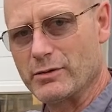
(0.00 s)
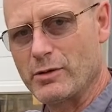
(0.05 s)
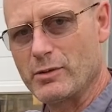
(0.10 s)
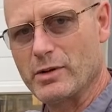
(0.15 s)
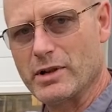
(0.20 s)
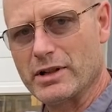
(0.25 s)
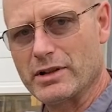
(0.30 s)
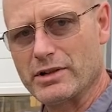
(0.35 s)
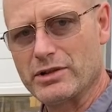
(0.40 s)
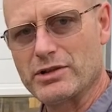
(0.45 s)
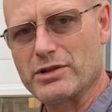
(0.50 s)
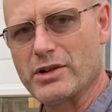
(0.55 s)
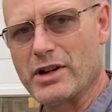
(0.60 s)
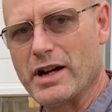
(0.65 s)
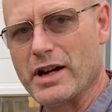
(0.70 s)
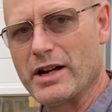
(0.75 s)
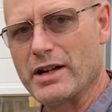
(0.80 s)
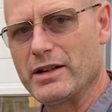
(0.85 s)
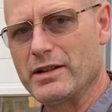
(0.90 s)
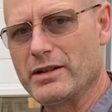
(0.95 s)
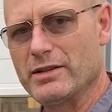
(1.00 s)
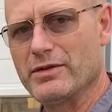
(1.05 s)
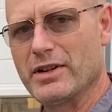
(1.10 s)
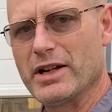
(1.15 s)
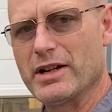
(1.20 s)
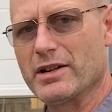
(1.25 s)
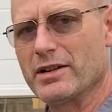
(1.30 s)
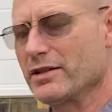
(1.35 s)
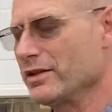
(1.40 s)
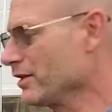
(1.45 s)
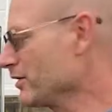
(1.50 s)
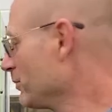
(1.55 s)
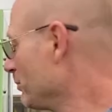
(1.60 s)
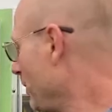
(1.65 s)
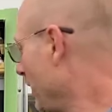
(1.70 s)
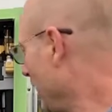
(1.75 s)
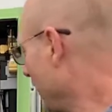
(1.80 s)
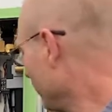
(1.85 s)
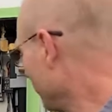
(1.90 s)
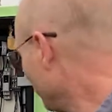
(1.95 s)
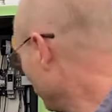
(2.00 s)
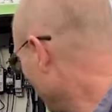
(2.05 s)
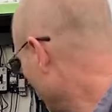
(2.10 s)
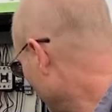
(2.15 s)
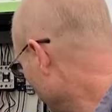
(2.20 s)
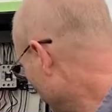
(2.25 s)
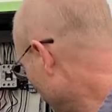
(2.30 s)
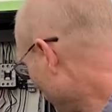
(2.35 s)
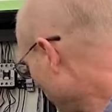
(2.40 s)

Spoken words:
We want as dry of air as possible.